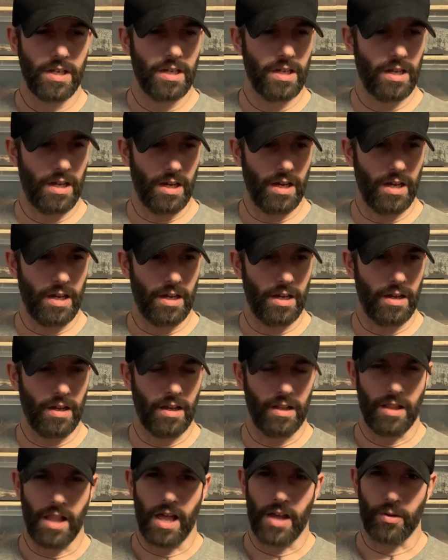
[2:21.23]

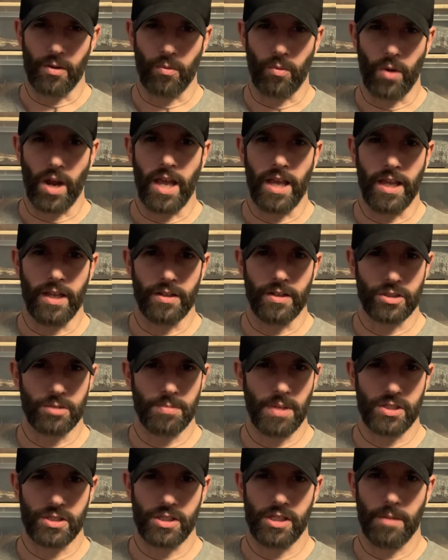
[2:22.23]
A lot of rain,
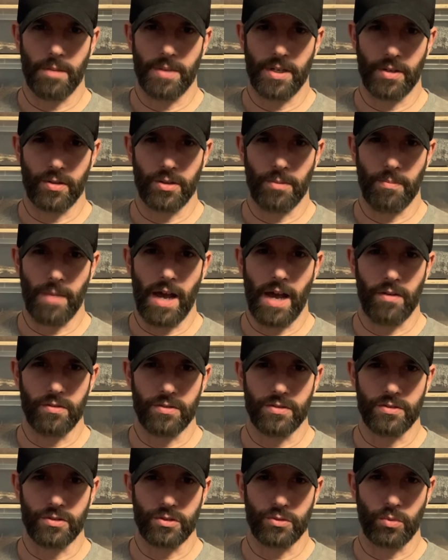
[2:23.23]
especially up here in the
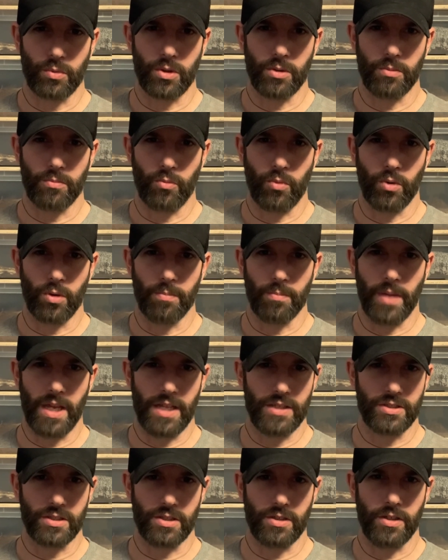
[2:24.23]
mountains. We're
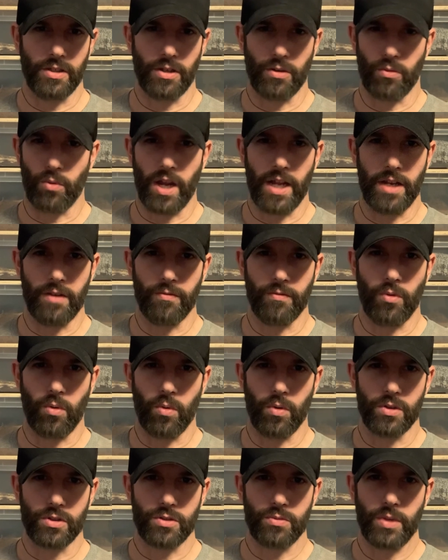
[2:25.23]
basically a
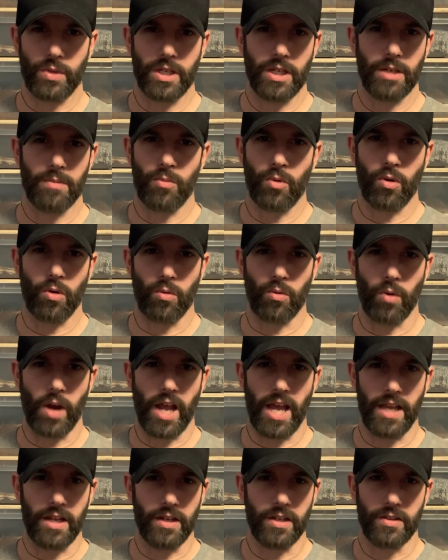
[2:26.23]
rainforest. We get more
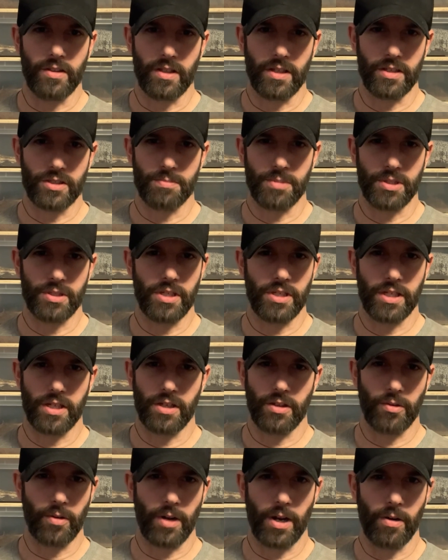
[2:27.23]
rain in this
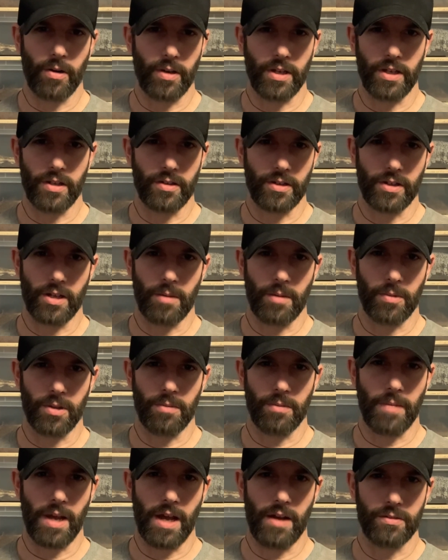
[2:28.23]
particular area of the
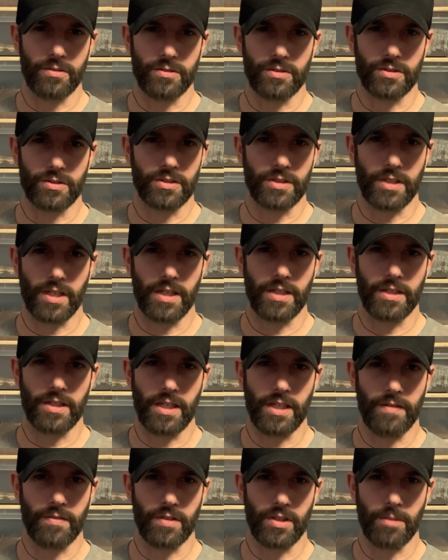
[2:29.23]
Cumberland Mountains than
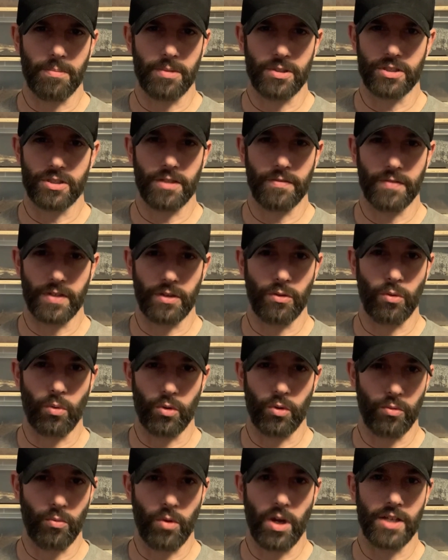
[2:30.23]
even the Pacific
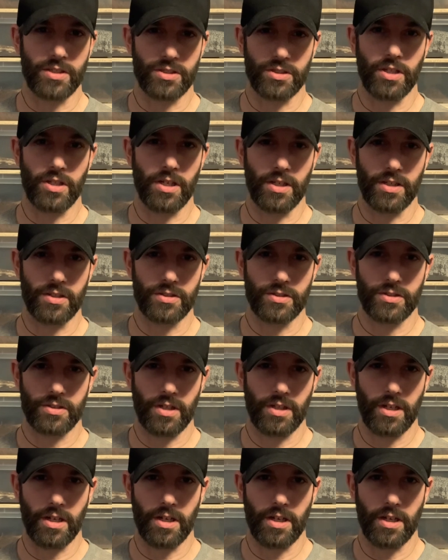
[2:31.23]
Northwest does,